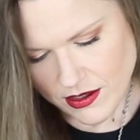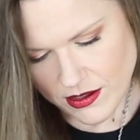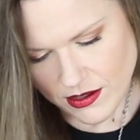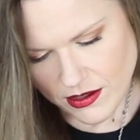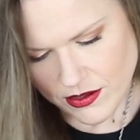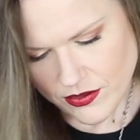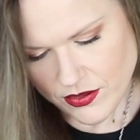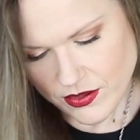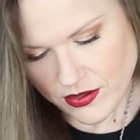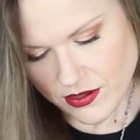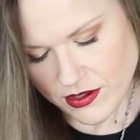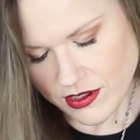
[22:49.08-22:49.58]

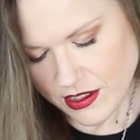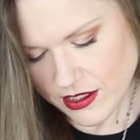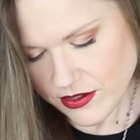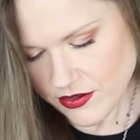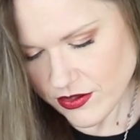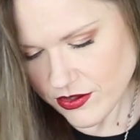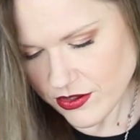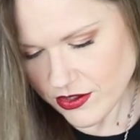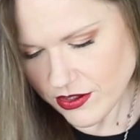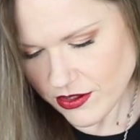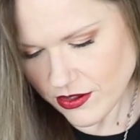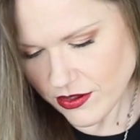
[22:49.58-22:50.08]
Also, the
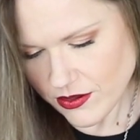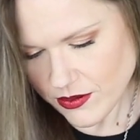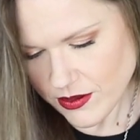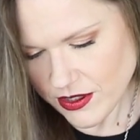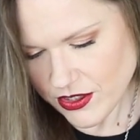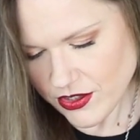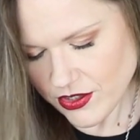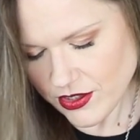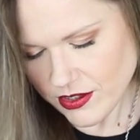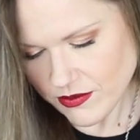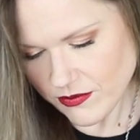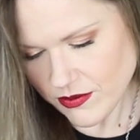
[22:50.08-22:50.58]
answer to your
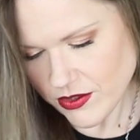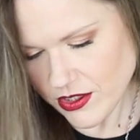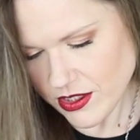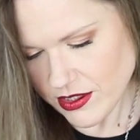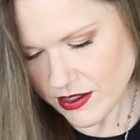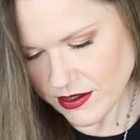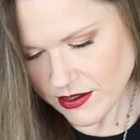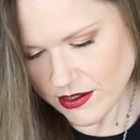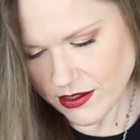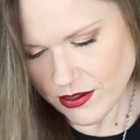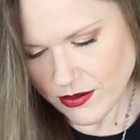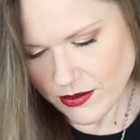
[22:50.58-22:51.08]
question of, would you
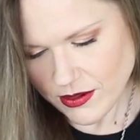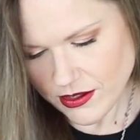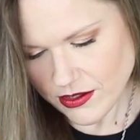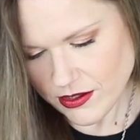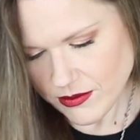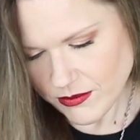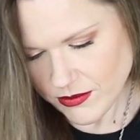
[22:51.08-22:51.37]
like to go out